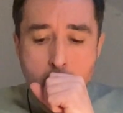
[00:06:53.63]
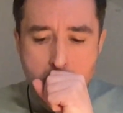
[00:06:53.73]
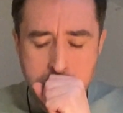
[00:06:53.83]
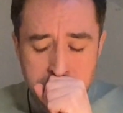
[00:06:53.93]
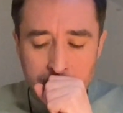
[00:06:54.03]

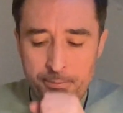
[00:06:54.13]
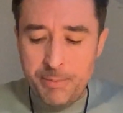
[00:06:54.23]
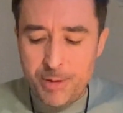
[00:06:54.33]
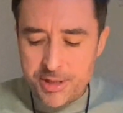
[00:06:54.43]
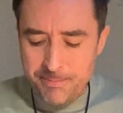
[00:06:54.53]

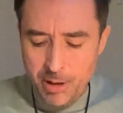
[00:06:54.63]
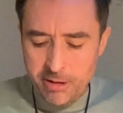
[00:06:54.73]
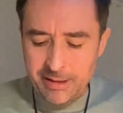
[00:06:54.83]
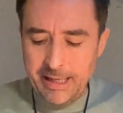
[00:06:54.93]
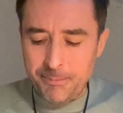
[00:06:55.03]
But most
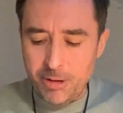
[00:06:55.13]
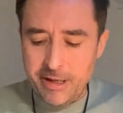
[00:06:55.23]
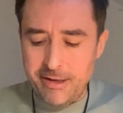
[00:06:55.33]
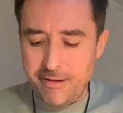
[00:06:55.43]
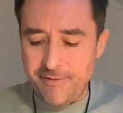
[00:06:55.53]
importantly, I'm
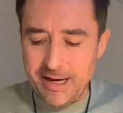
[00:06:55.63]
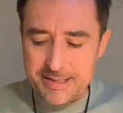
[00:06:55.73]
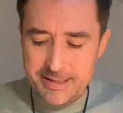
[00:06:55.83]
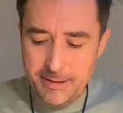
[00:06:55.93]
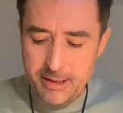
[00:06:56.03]
looking at the fact,